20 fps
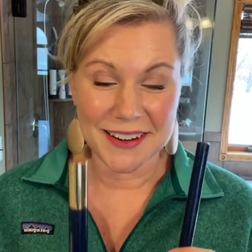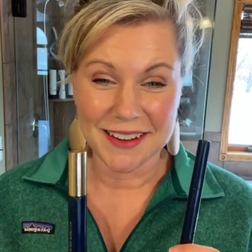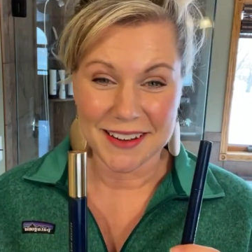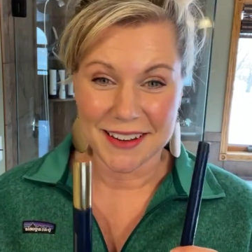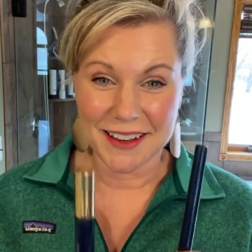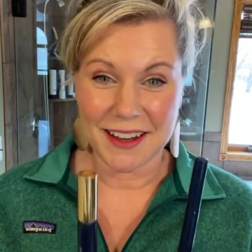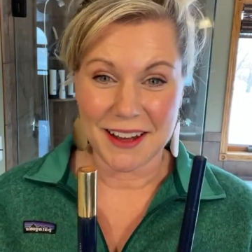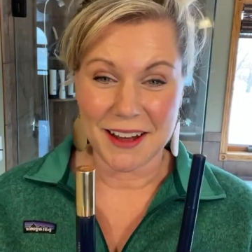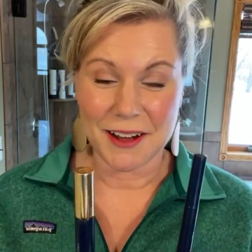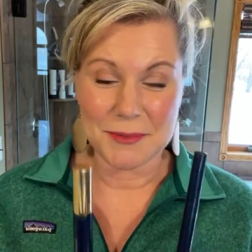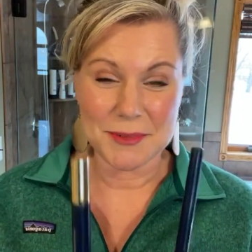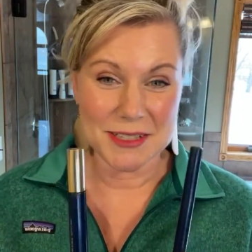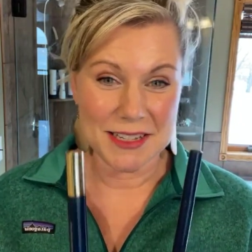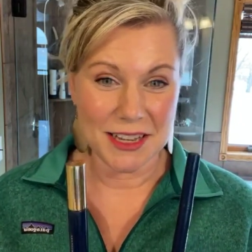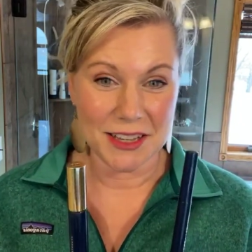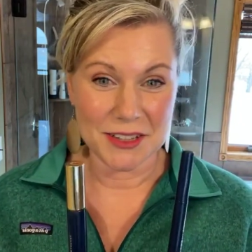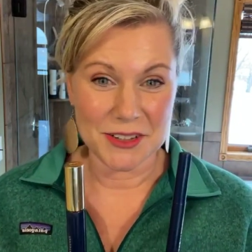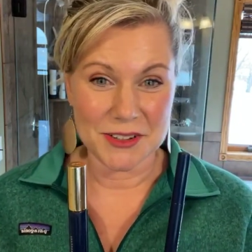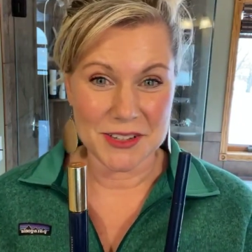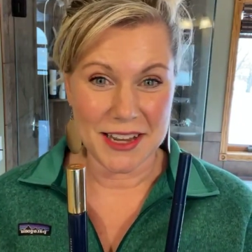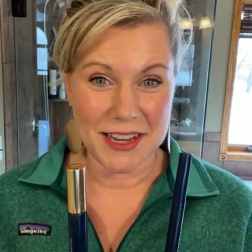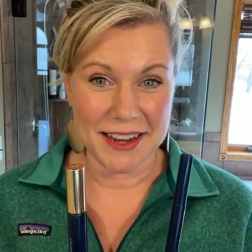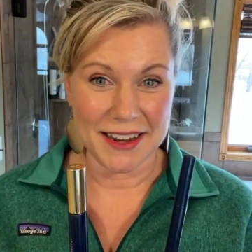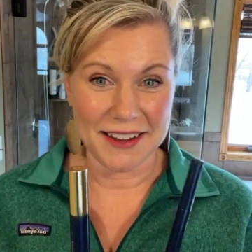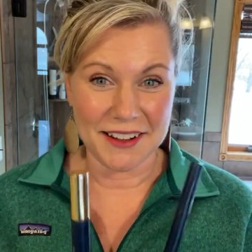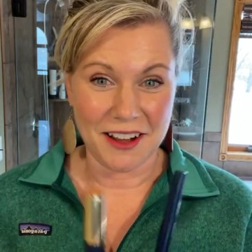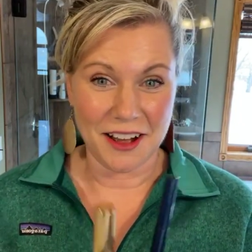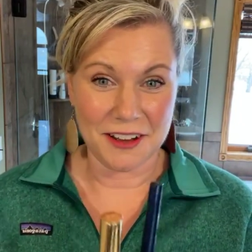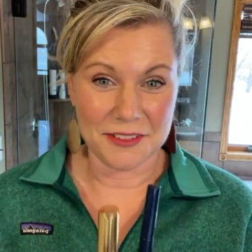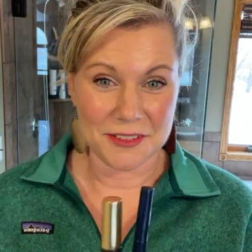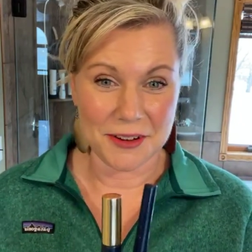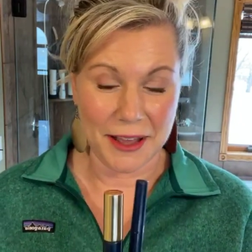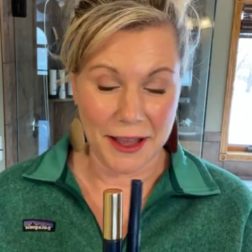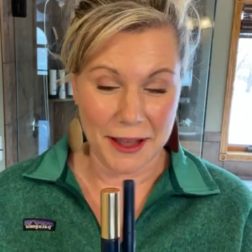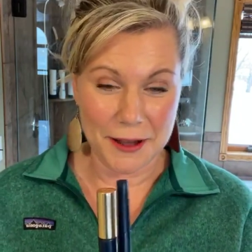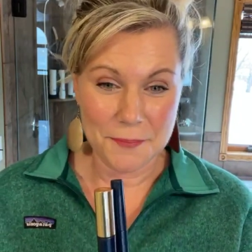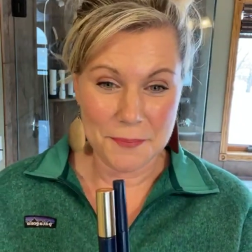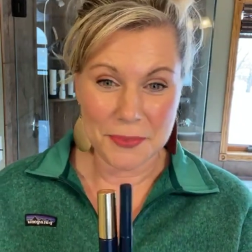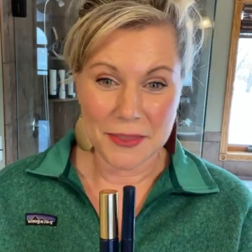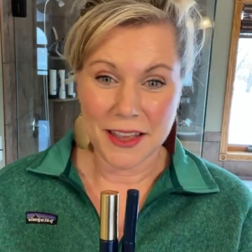until you take it off,
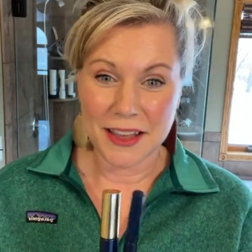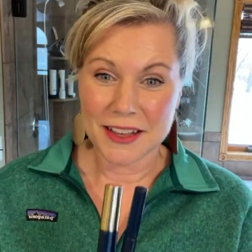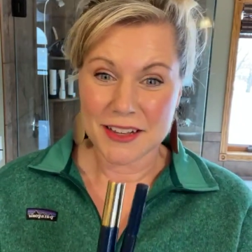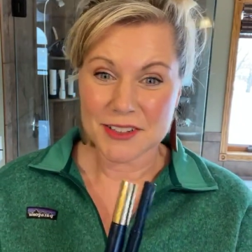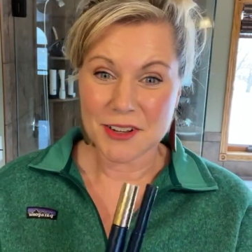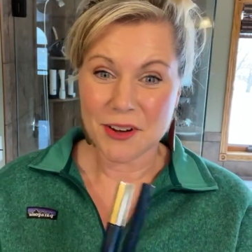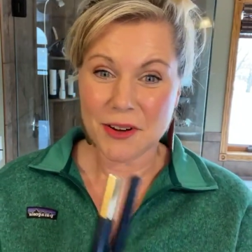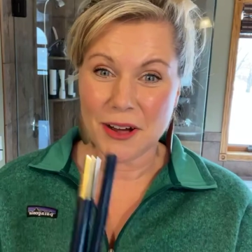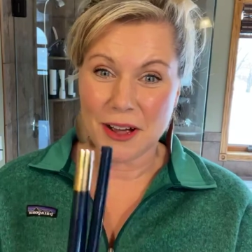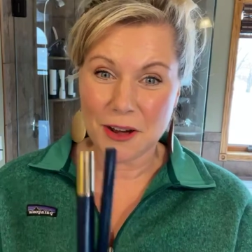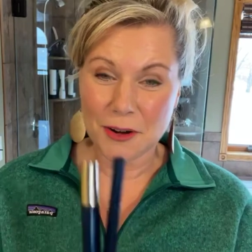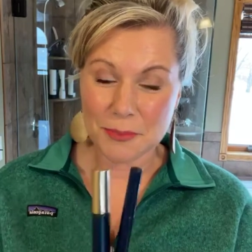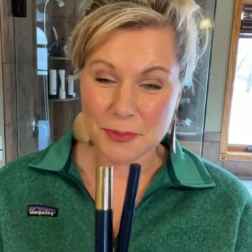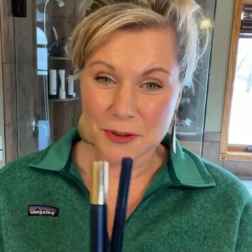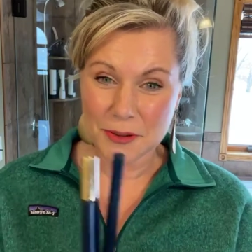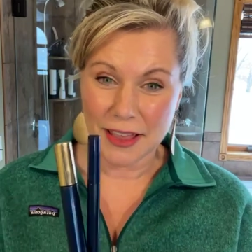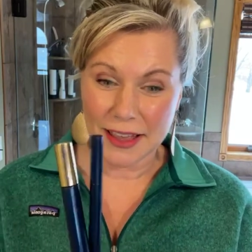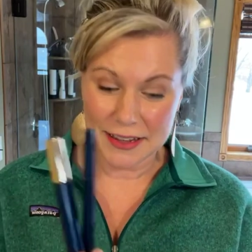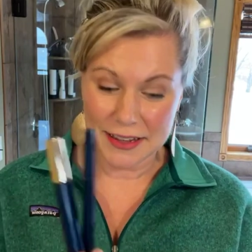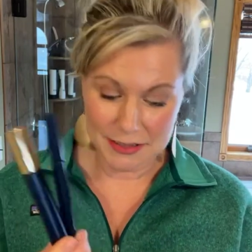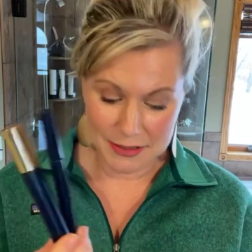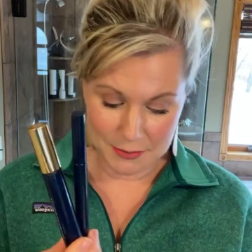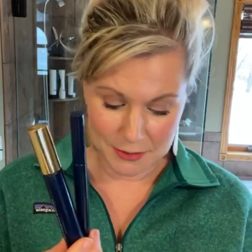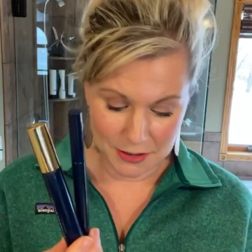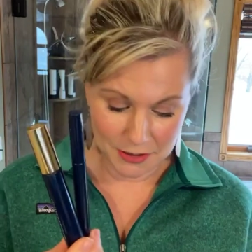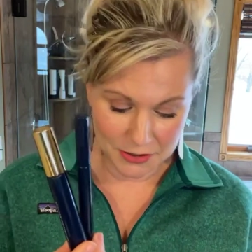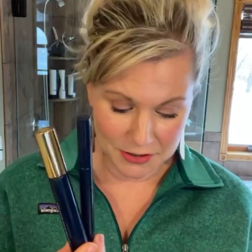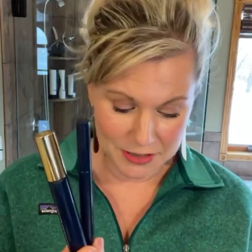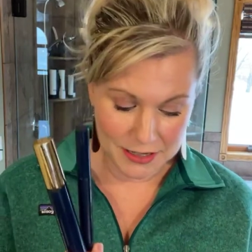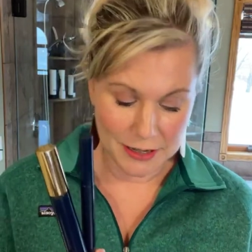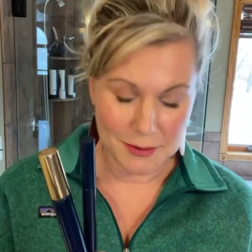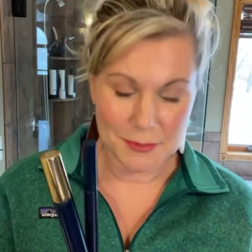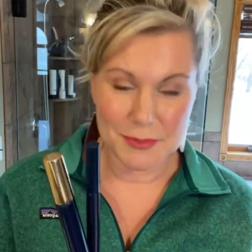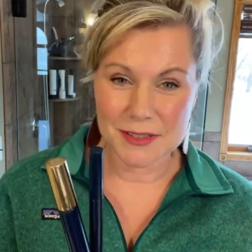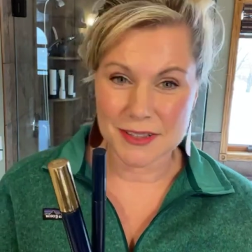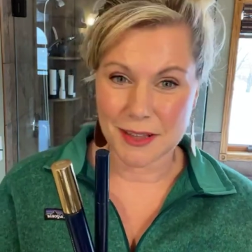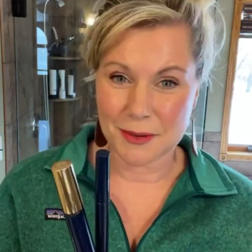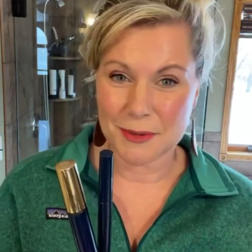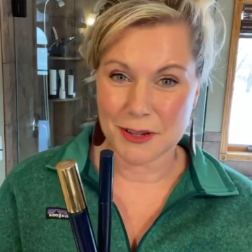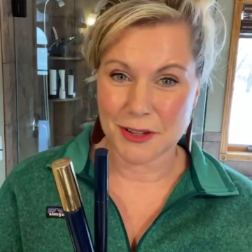okay? So I hope you like some of those tips.
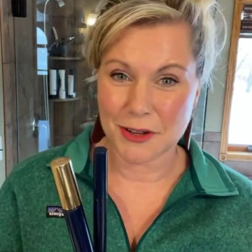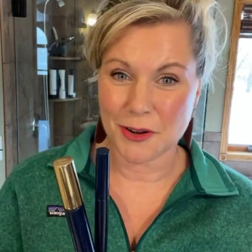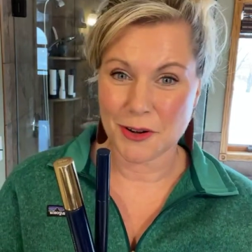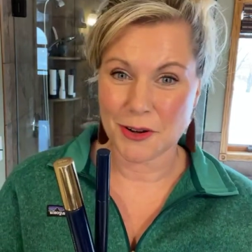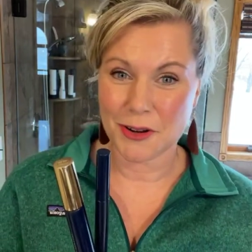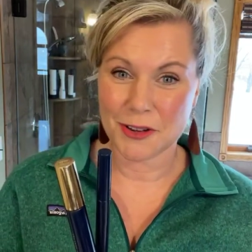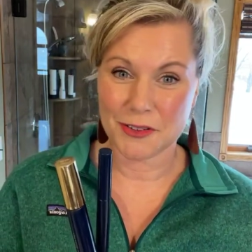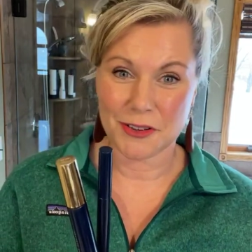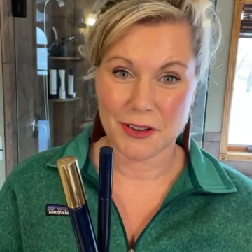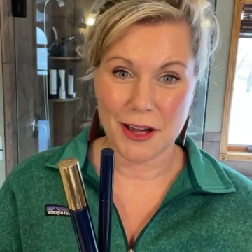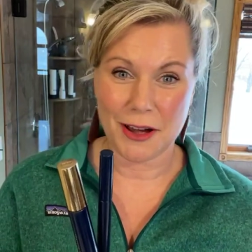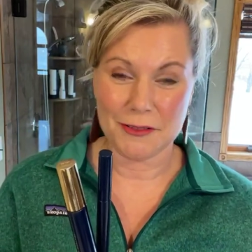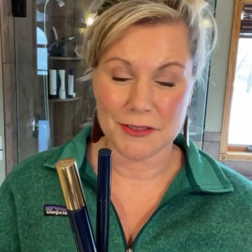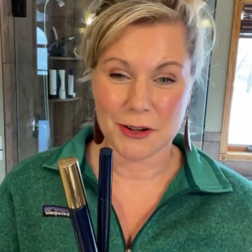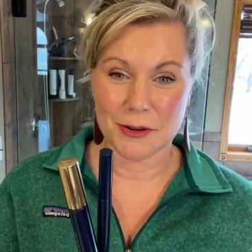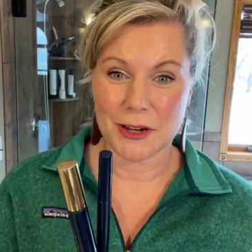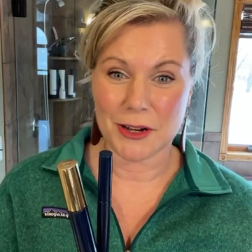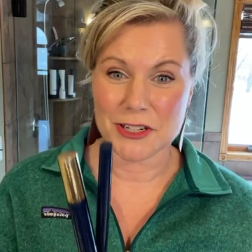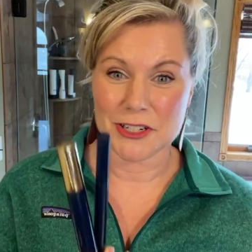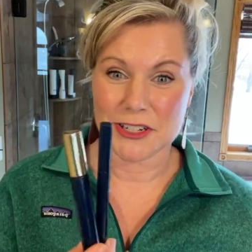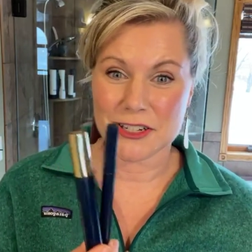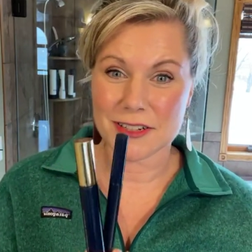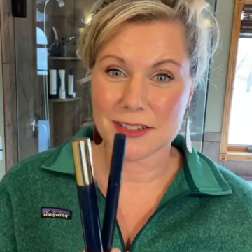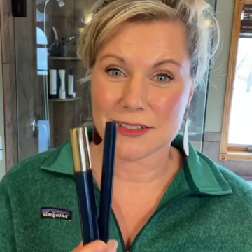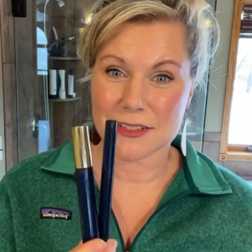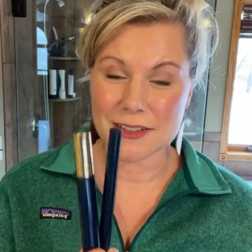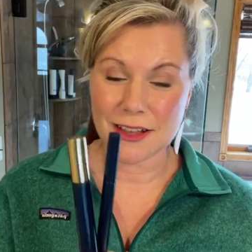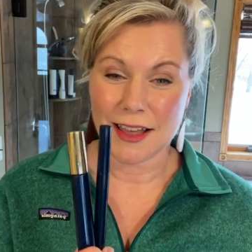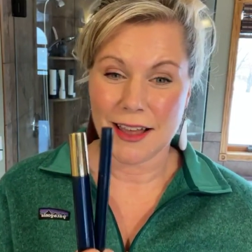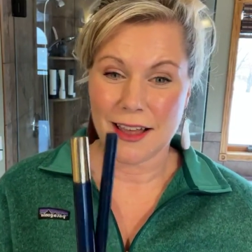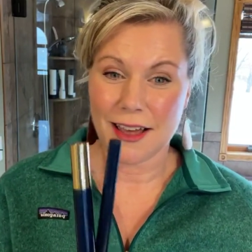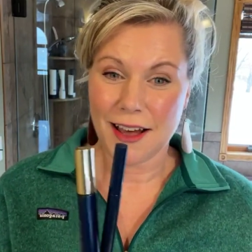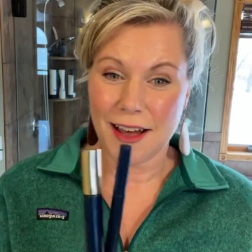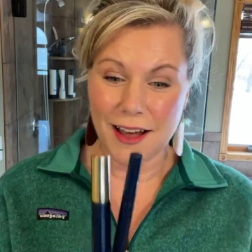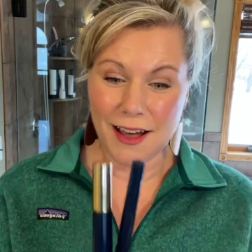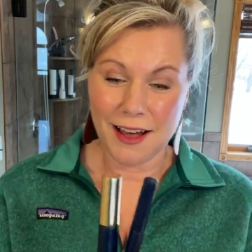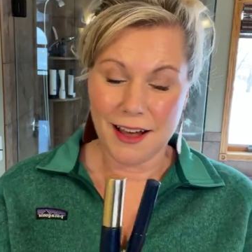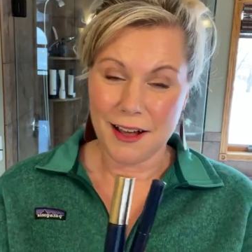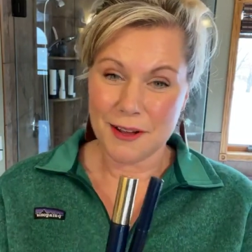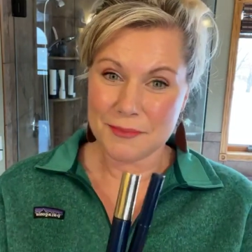Let me know if you have any questions,
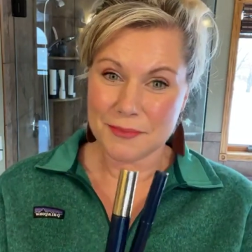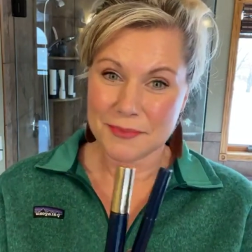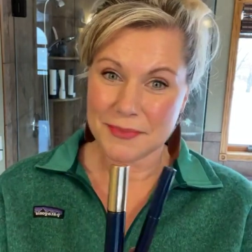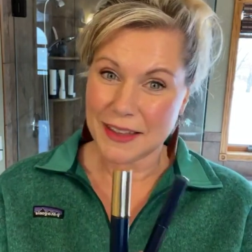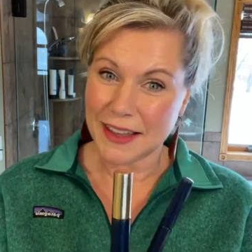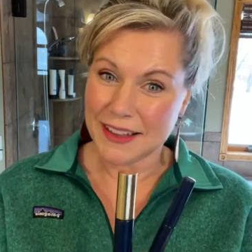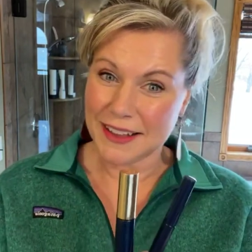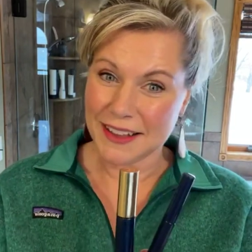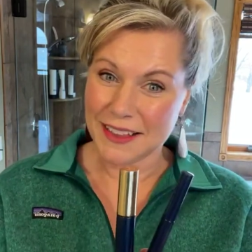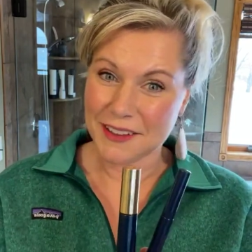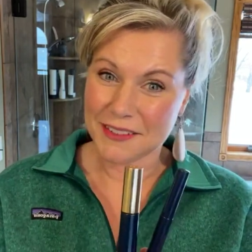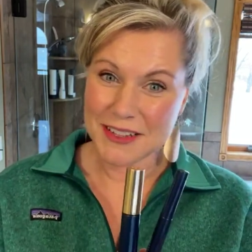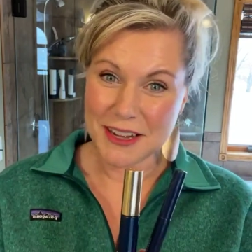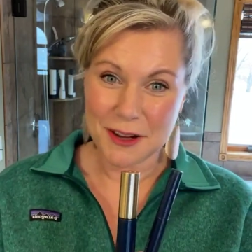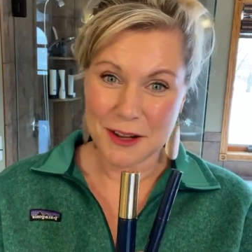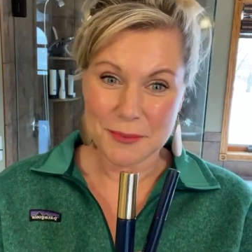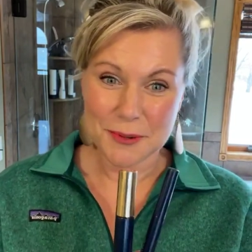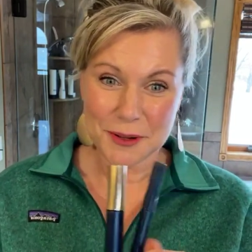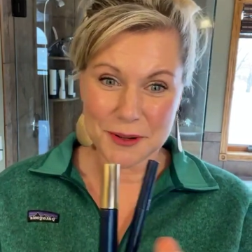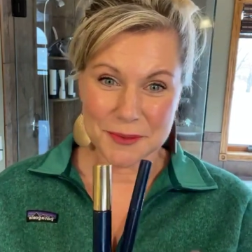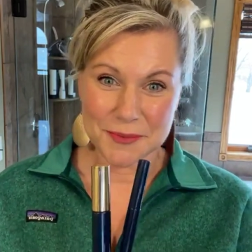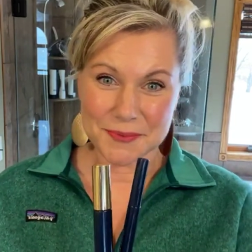and I'd love to help you.